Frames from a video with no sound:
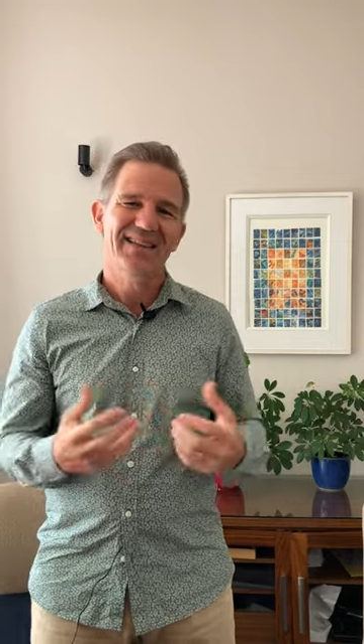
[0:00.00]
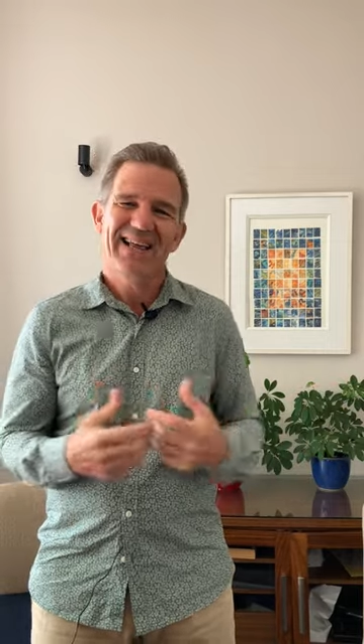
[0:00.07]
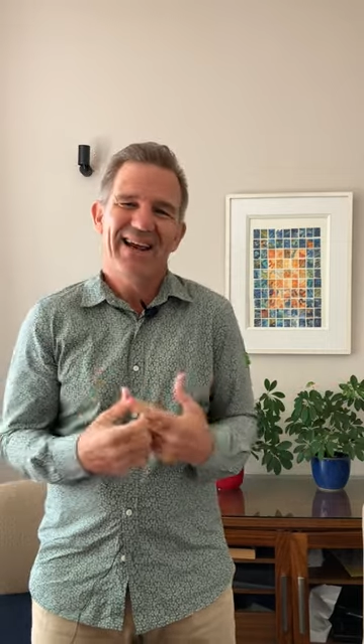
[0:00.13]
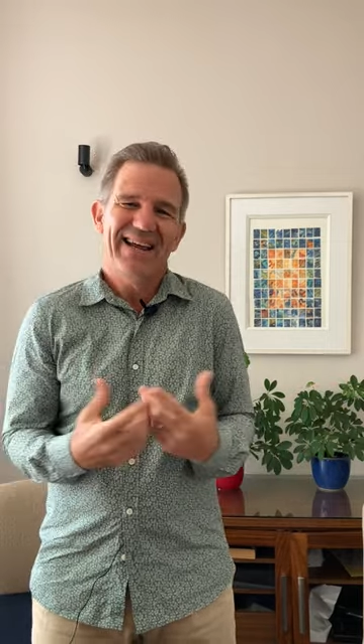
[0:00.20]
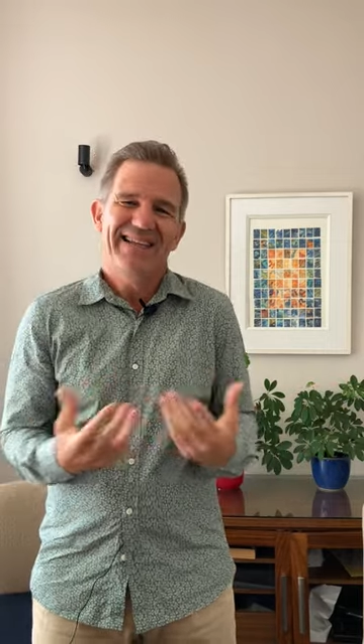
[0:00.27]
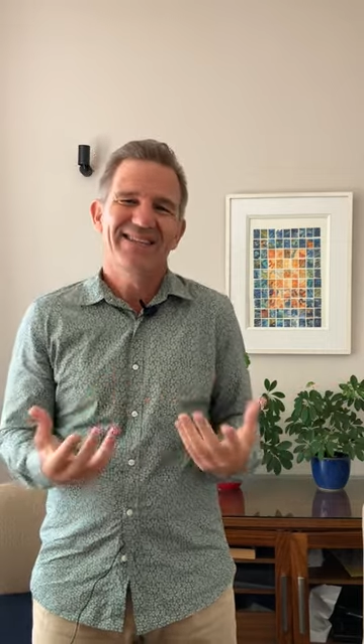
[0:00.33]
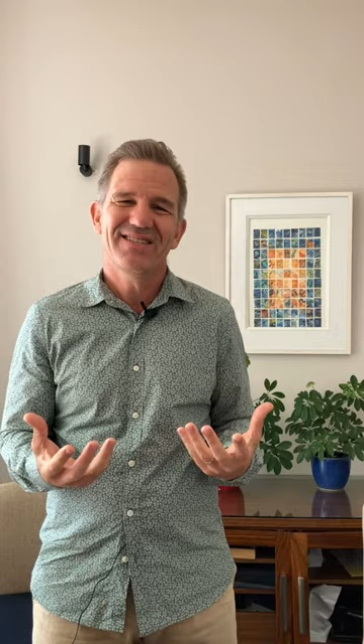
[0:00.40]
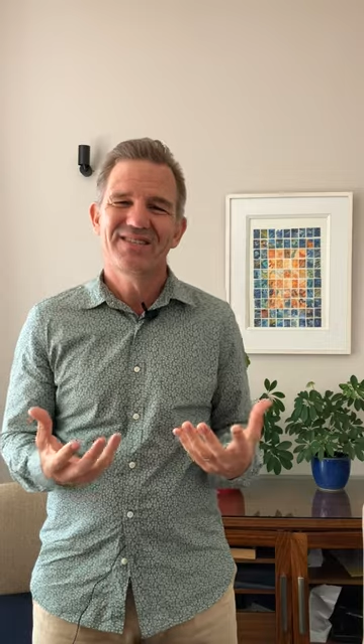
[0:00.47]
there
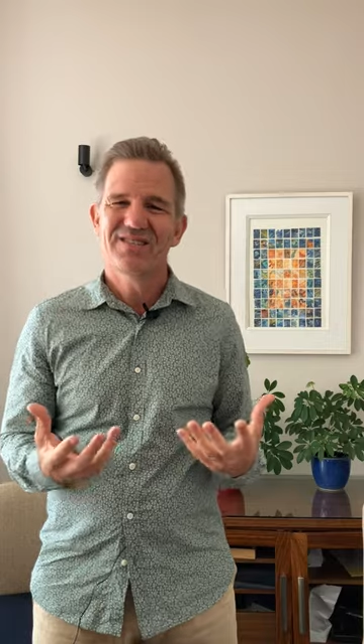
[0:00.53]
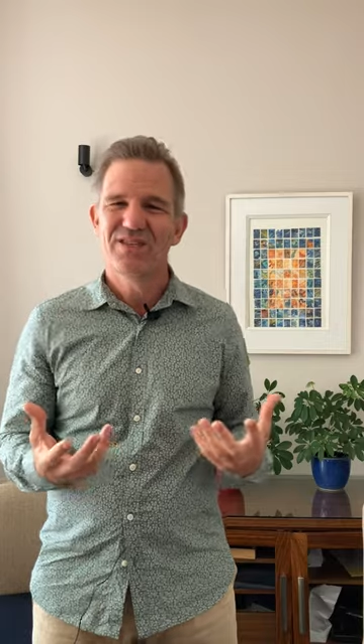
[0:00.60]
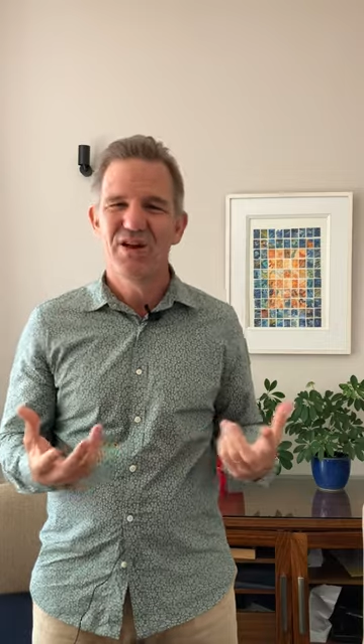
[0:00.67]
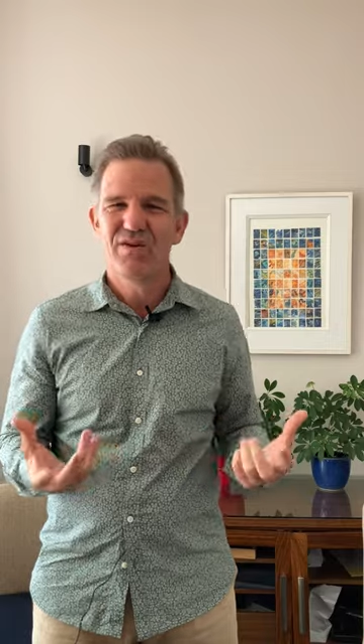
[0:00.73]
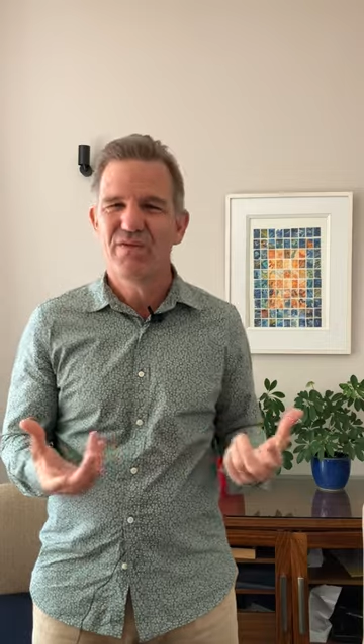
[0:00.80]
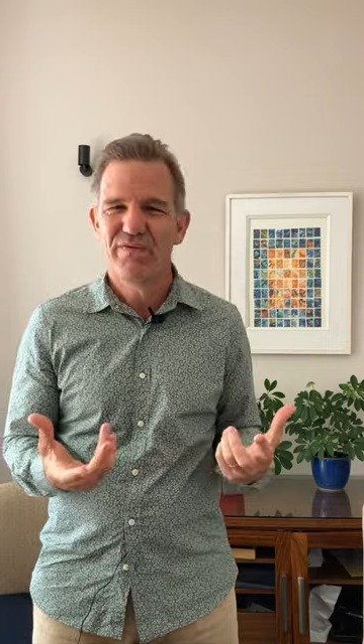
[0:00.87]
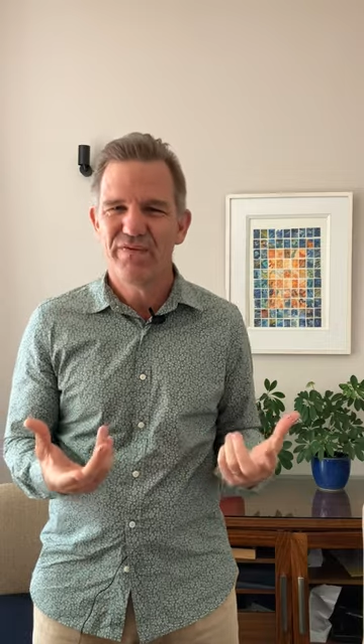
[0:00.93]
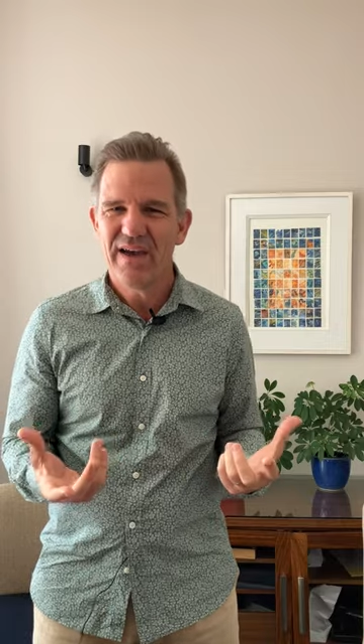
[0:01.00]
is
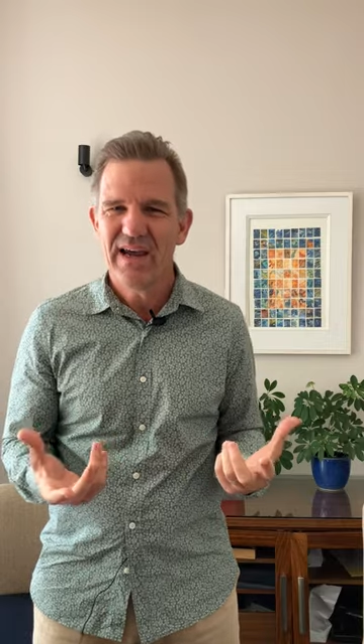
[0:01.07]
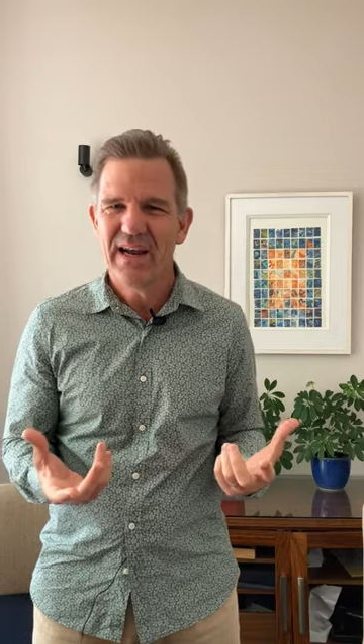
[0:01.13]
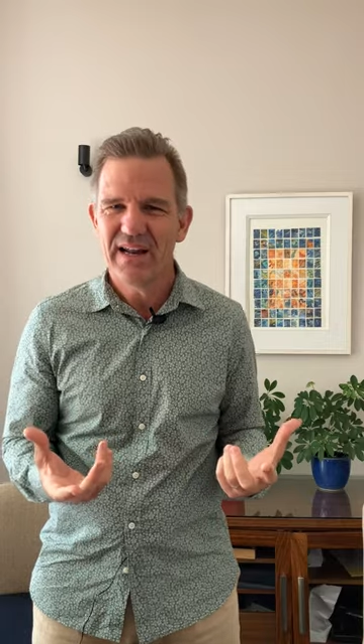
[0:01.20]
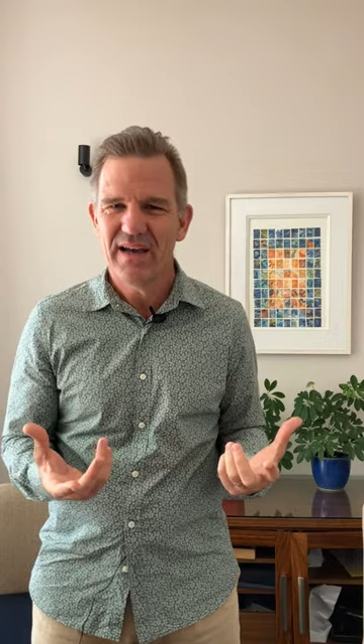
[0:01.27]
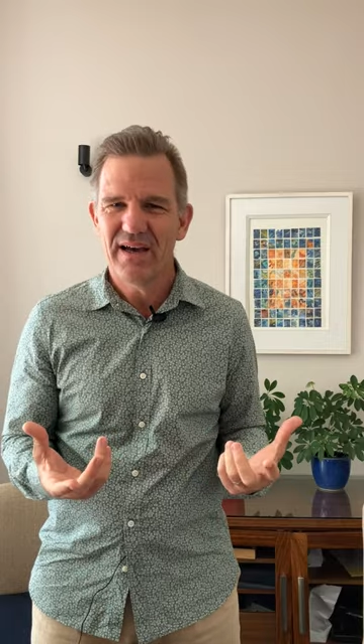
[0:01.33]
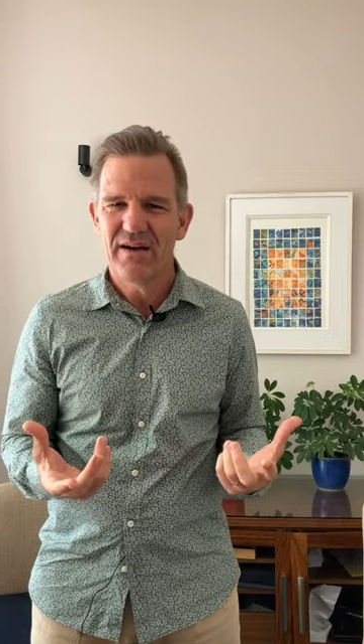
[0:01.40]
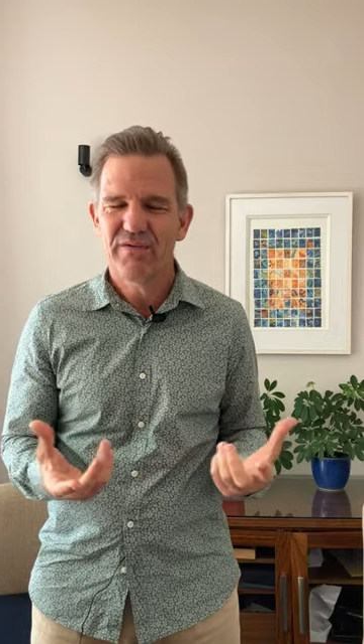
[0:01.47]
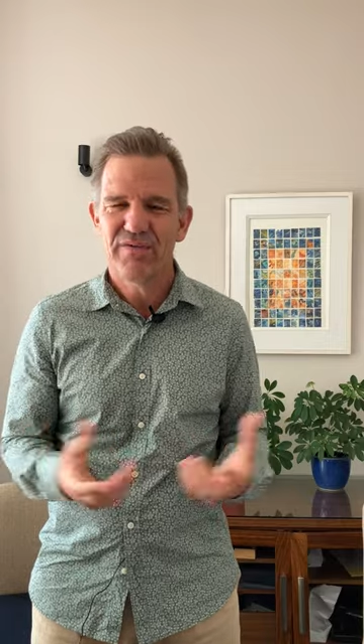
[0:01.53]
no
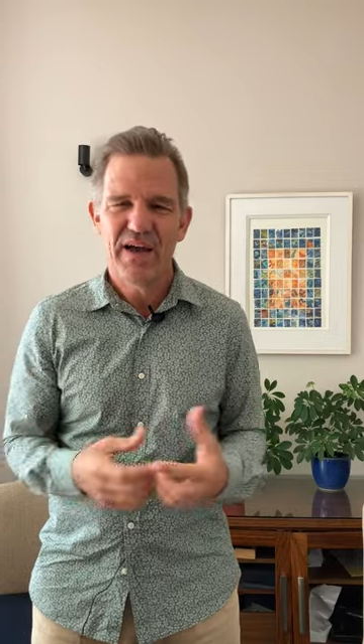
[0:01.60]
failure.